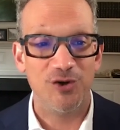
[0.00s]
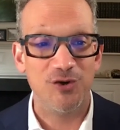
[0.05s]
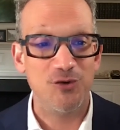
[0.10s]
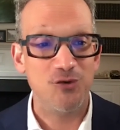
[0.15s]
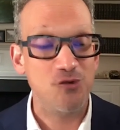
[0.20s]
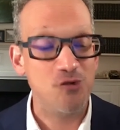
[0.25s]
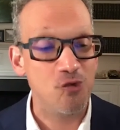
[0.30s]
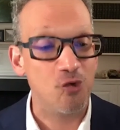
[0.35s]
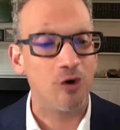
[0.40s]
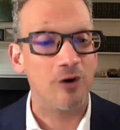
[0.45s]

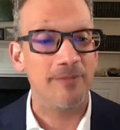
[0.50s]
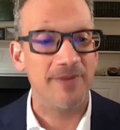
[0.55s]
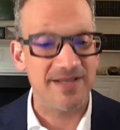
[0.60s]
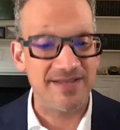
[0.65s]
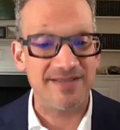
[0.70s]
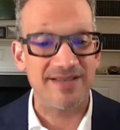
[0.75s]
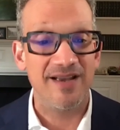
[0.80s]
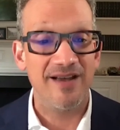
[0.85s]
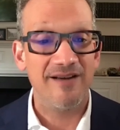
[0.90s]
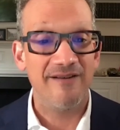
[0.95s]

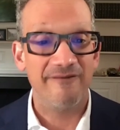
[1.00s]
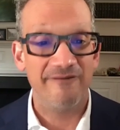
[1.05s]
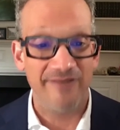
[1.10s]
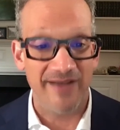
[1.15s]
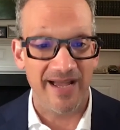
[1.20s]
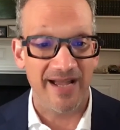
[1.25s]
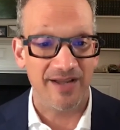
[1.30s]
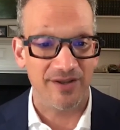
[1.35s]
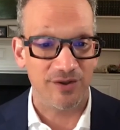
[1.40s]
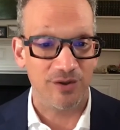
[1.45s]
enormous
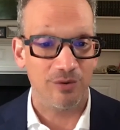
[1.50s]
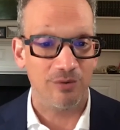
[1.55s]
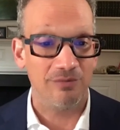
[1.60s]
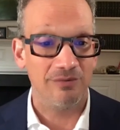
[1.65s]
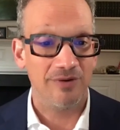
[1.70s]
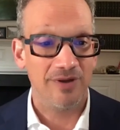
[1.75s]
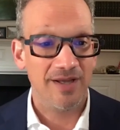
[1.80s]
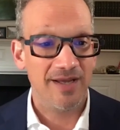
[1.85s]
value.